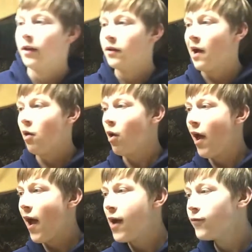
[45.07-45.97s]
Now,
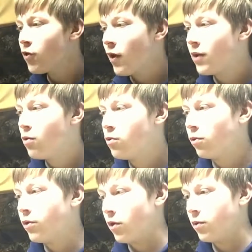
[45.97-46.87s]
after I
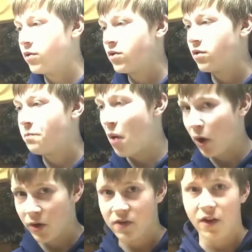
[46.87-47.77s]
Googled those
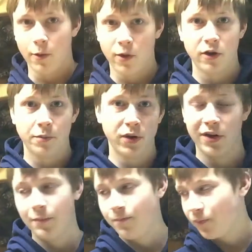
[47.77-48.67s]
parts that I wanted to put
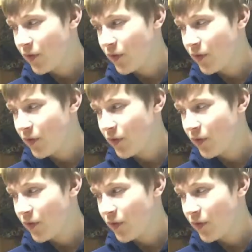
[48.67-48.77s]
in,